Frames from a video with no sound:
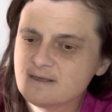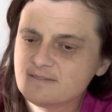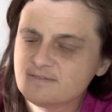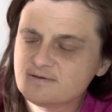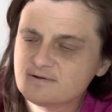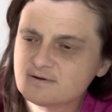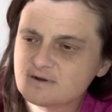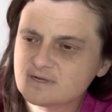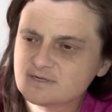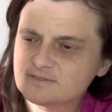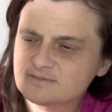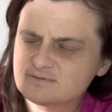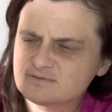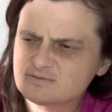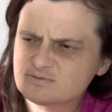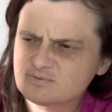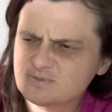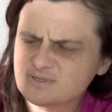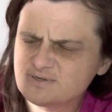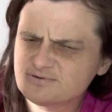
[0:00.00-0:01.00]
They're on
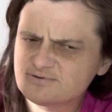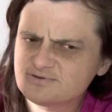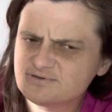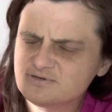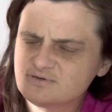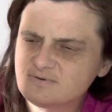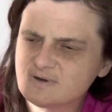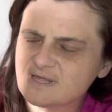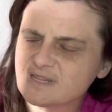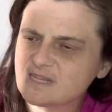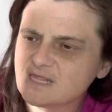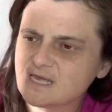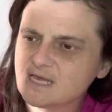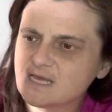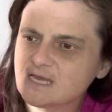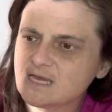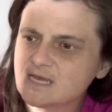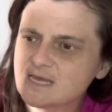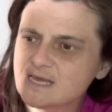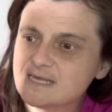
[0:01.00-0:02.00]
Twitter too, I
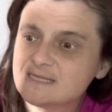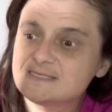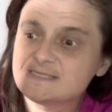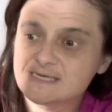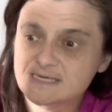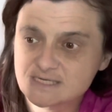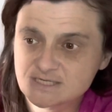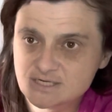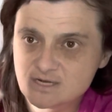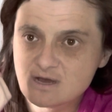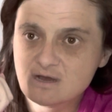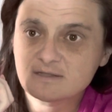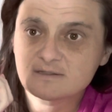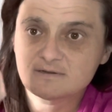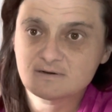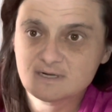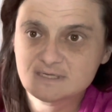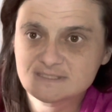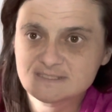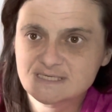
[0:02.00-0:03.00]
think, and TikTok. They're
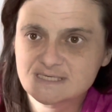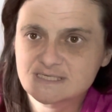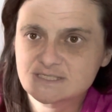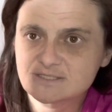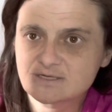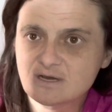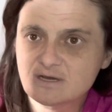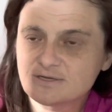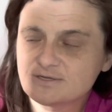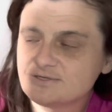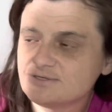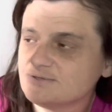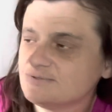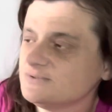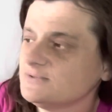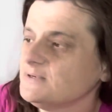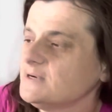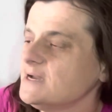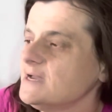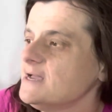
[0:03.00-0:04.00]
on TikTok
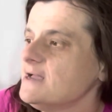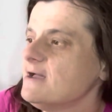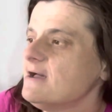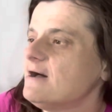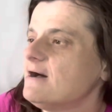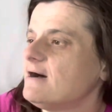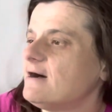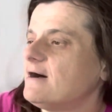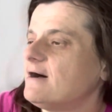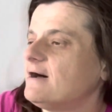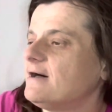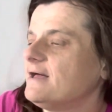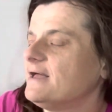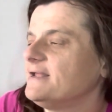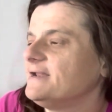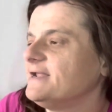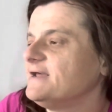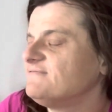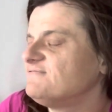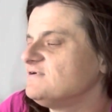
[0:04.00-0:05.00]
too.
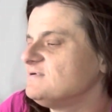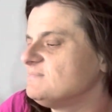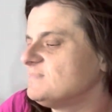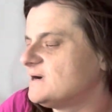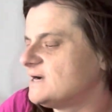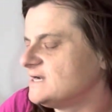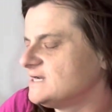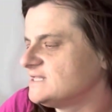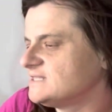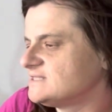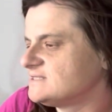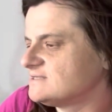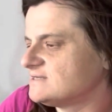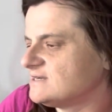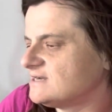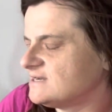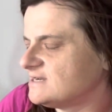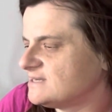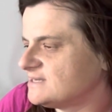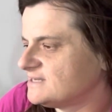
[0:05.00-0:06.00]
And every month,
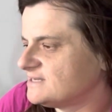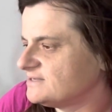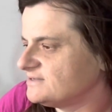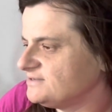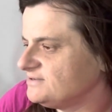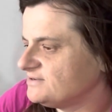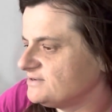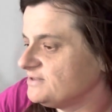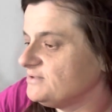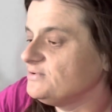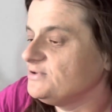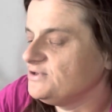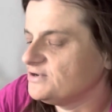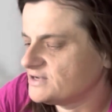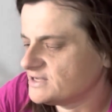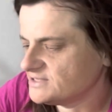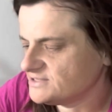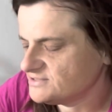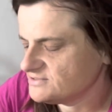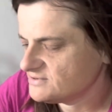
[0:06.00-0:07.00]
you
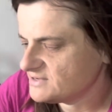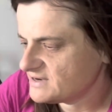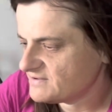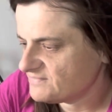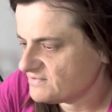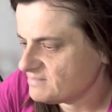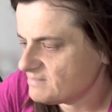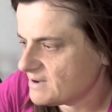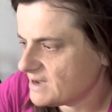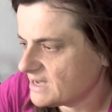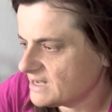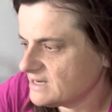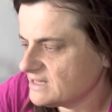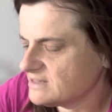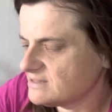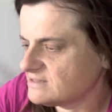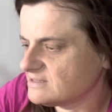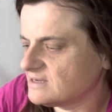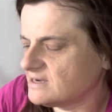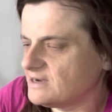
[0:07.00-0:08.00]
can do every
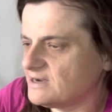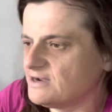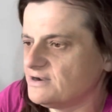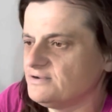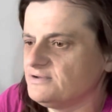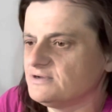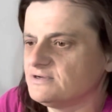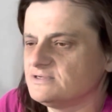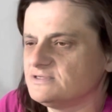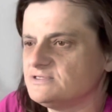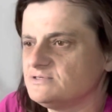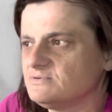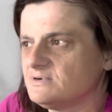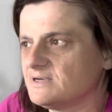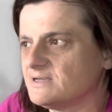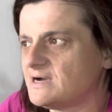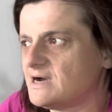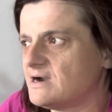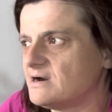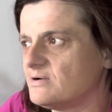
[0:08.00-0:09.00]
month. You can do
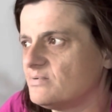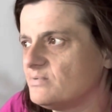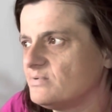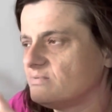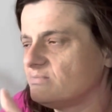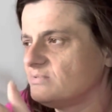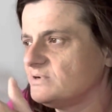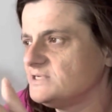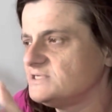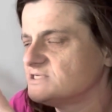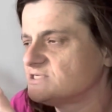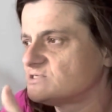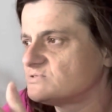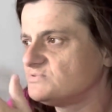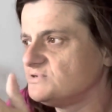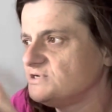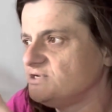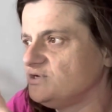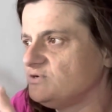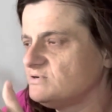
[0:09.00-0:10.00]
it. We just
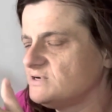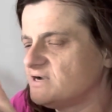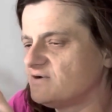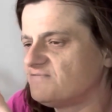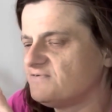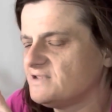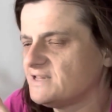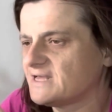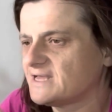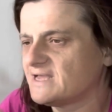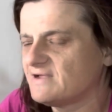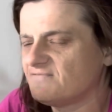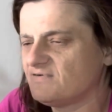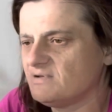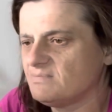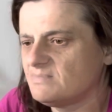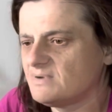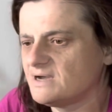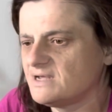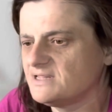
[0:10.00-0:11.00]
renew every
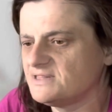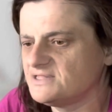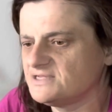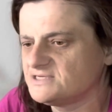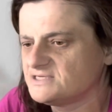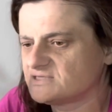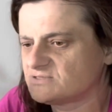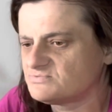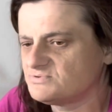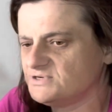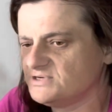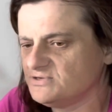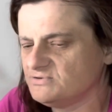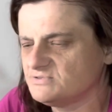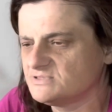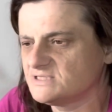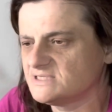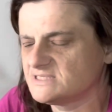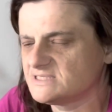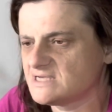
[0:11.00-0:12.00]
month. It just
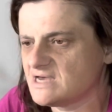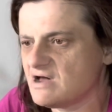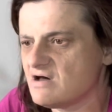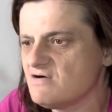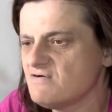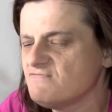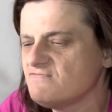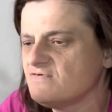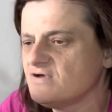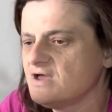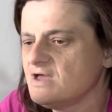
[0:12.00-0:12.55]
renews itself.